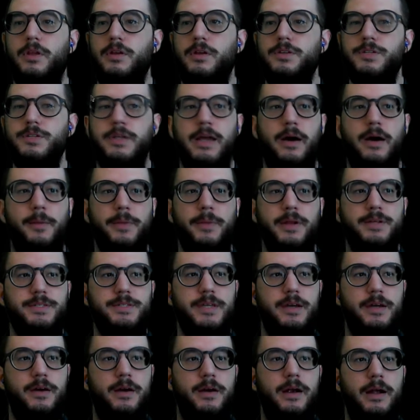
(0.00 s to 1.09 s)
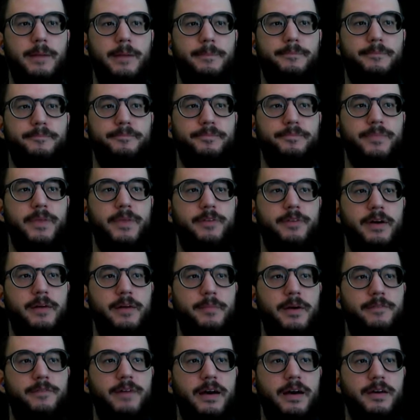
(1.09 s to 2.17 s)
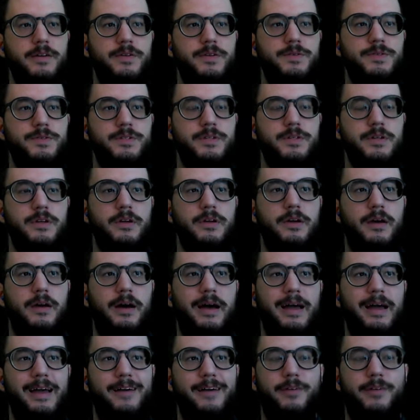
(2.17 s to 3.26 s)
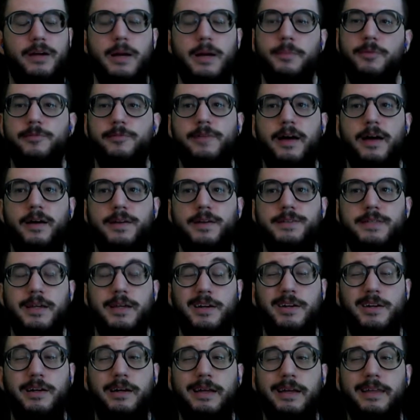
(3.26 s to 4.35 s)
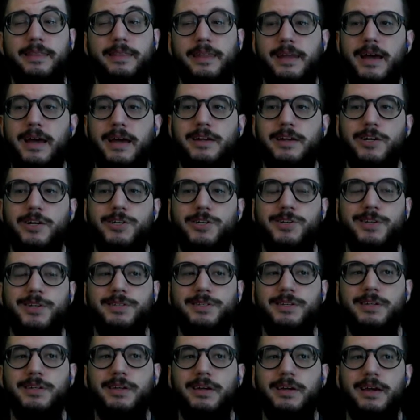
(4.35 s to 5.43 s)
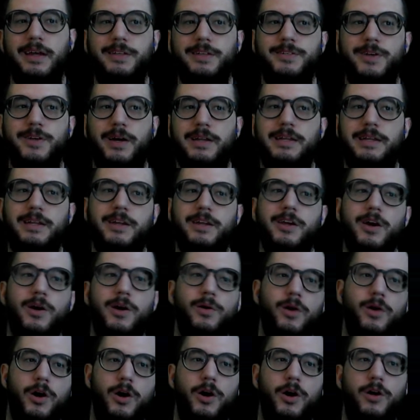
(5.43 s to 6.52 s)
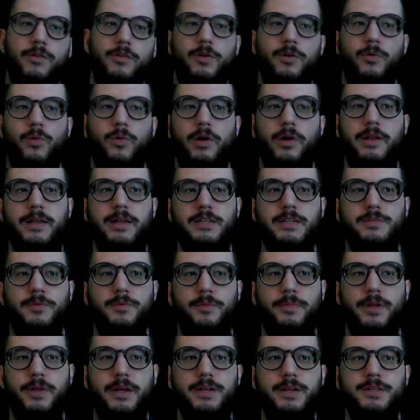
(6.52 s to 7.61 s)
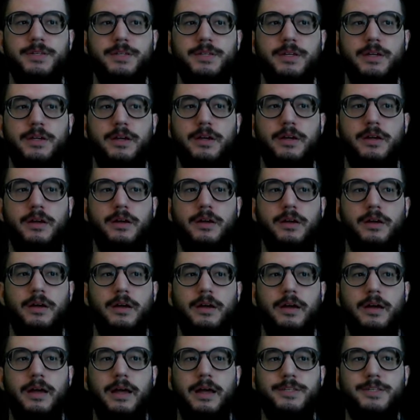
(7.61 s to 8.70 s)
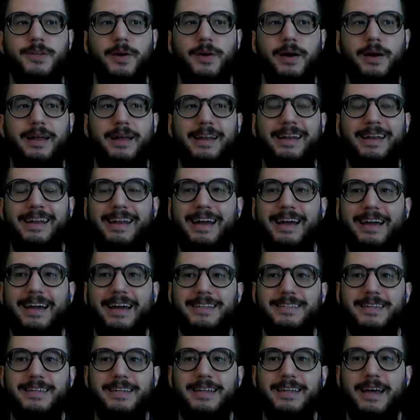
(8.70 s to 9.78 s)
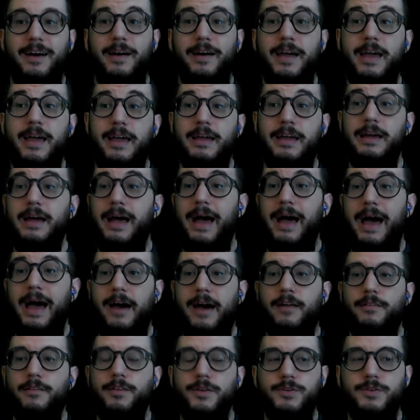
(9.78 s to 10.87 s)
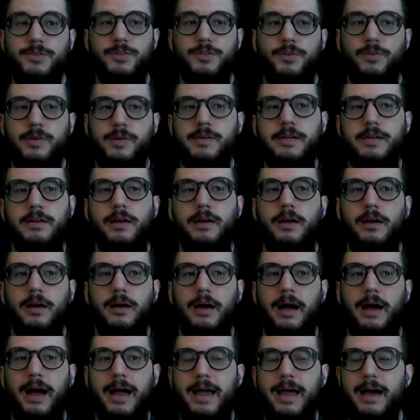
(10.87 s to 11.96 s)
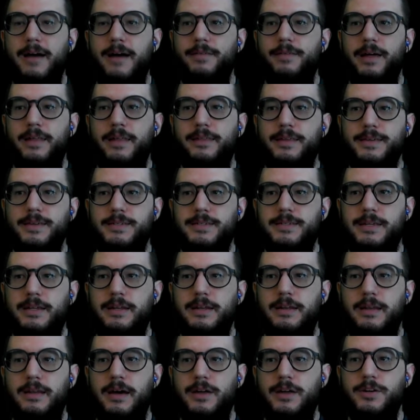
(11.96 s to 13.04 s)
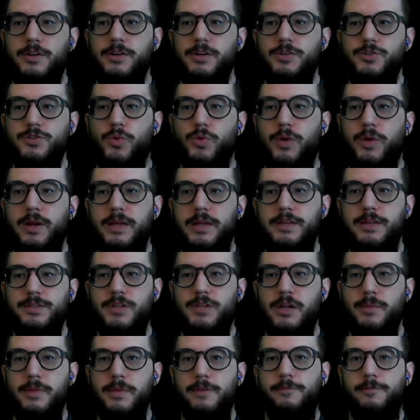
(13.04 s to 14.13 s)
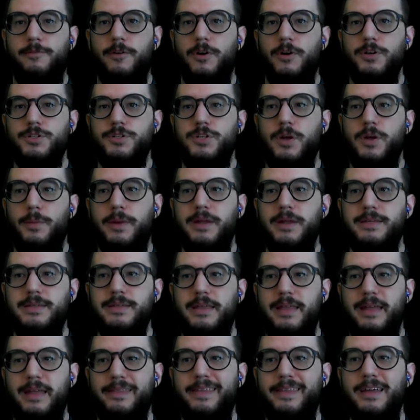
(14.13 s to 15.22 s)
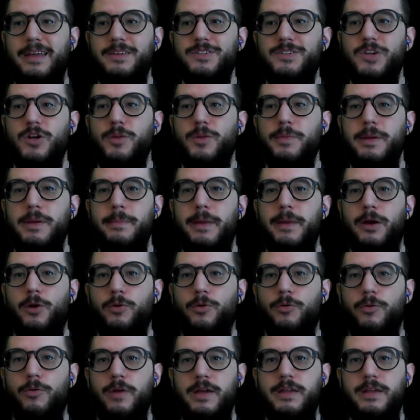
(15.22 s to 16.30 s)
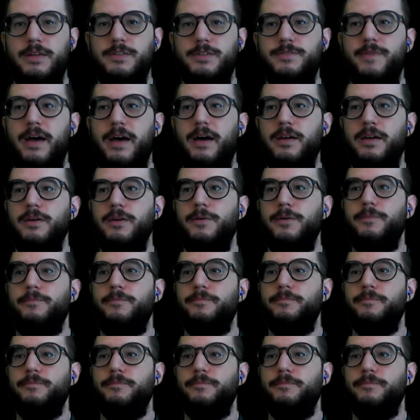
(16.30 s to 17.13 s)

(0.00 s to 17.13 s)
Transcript: So now I'm going to say, all right, if I have my values, I have a couple of values that are in the 900s, and so I need to go over one decimal place. And so I can see now, hey, out of those three, I have that this 920 is going to be first. So I'm going to say that that is going to be my greatest value.